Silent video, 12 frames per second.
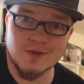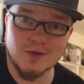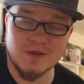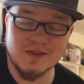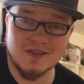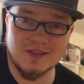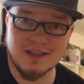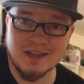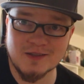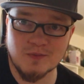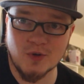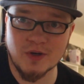So it's the
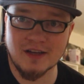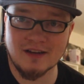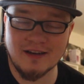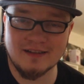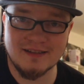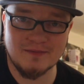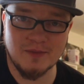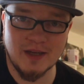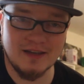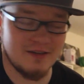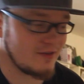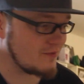next morning. I didn't
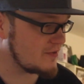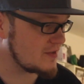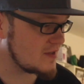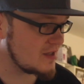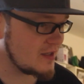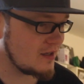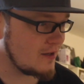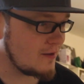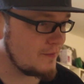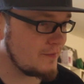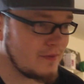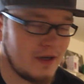make it, obviously.
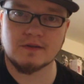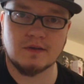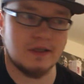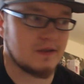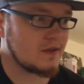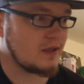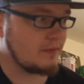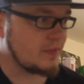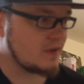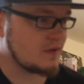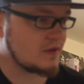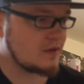So next step
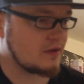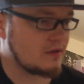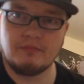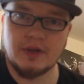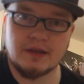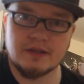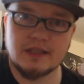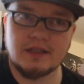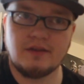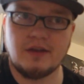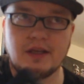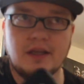is
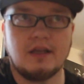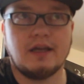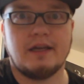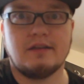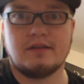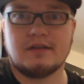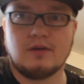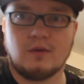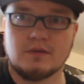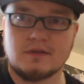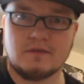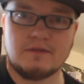building the aid that
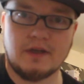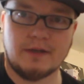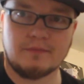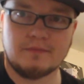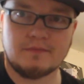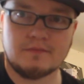holds the frame.